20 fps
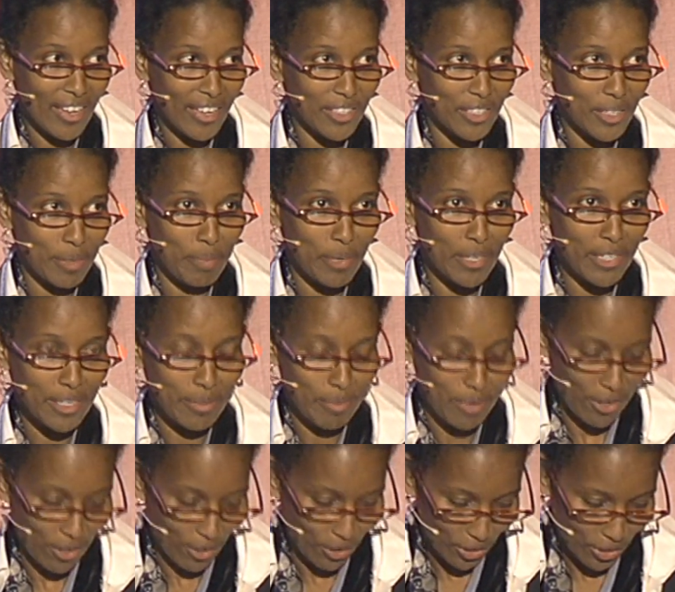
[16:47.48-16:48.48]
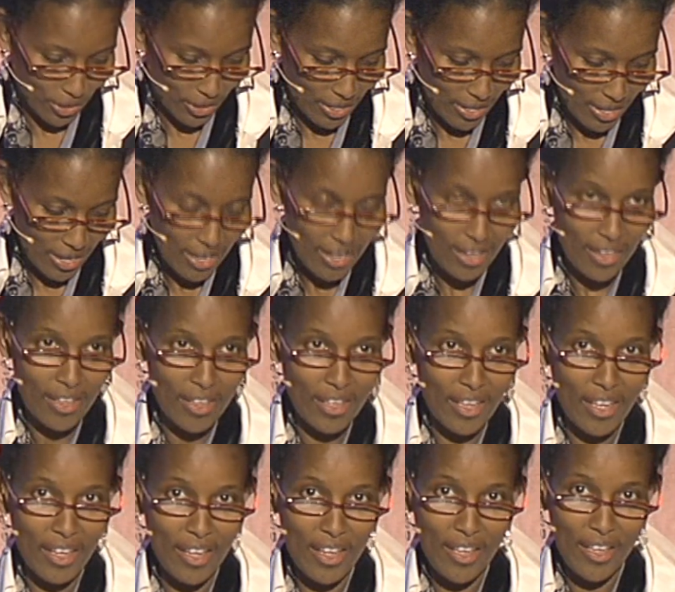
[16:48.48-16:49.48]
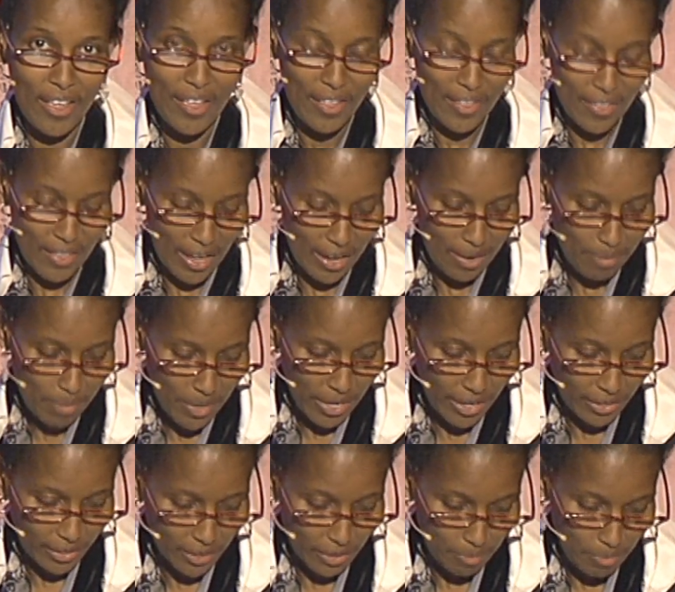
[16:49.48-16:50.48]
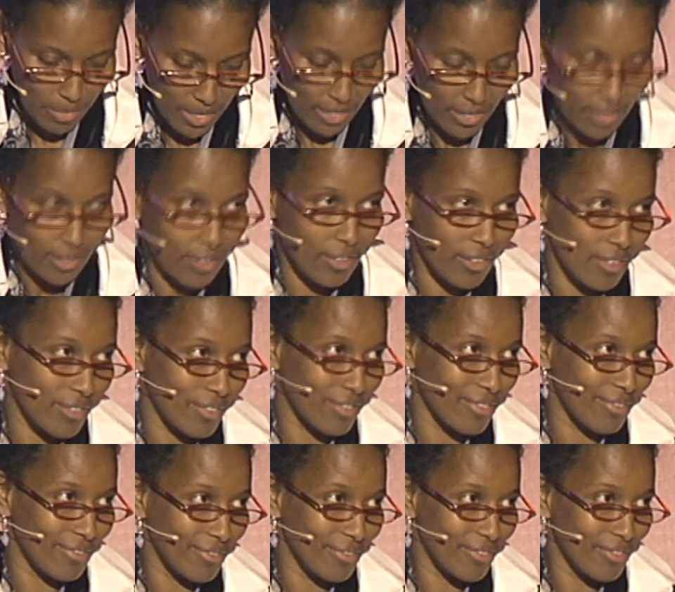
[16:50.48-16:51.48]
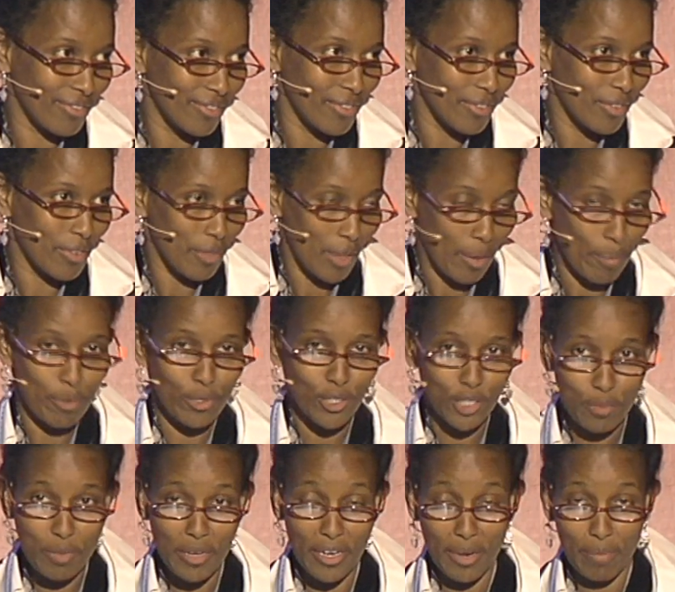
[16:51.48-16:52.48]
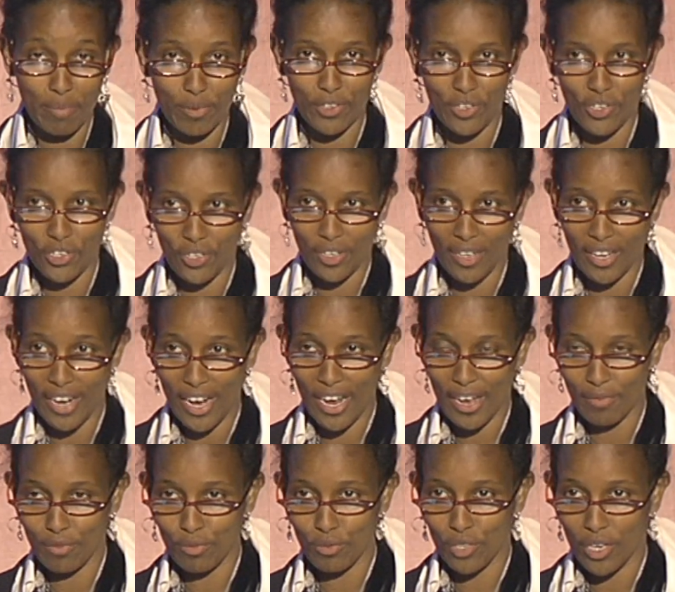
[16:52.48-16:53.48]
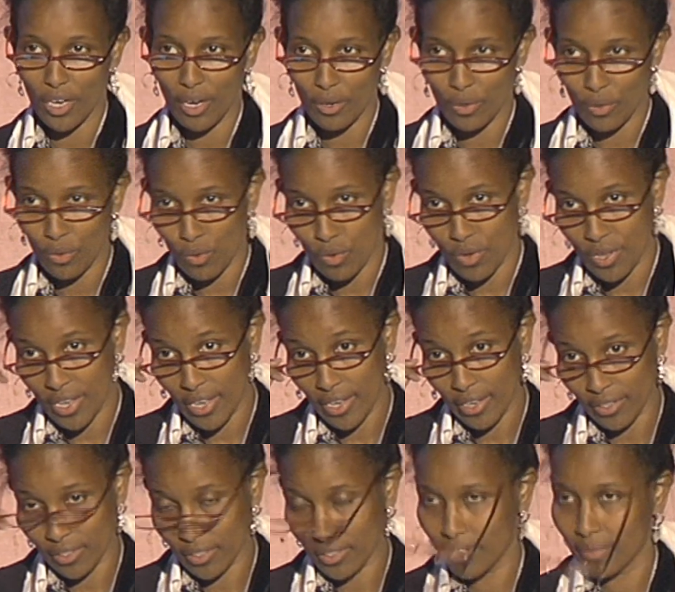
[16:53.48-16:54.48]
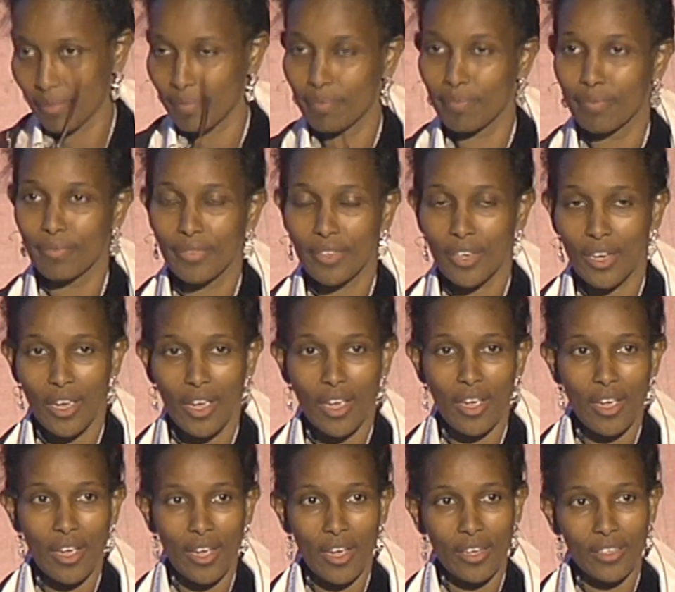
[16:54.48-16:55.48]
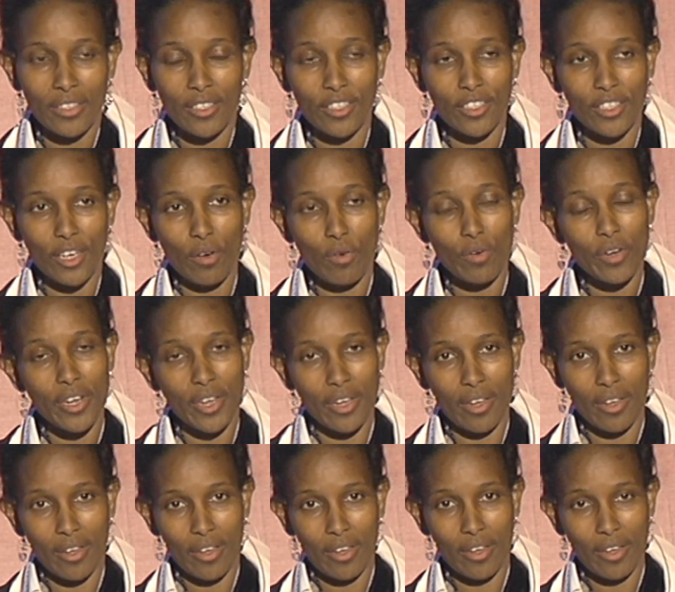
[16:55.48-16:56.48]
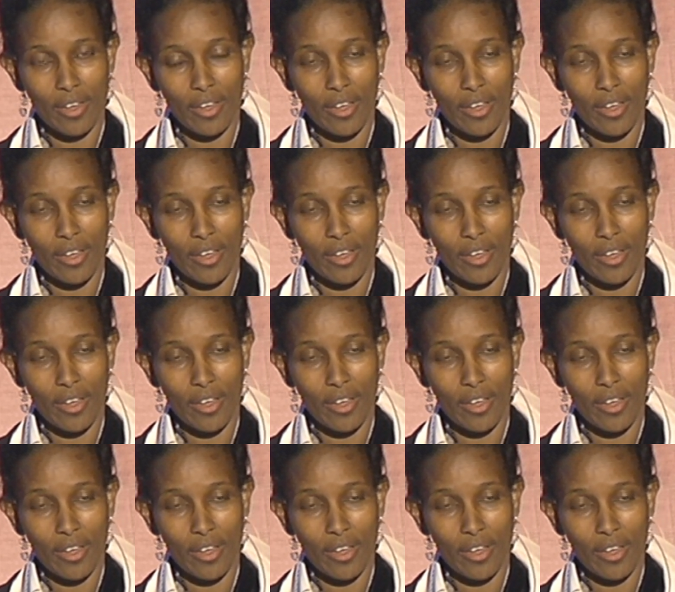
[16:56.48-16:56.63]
It's a pity because that makes me, that puts me in a position that I have to tell you who he is. It's a Saudi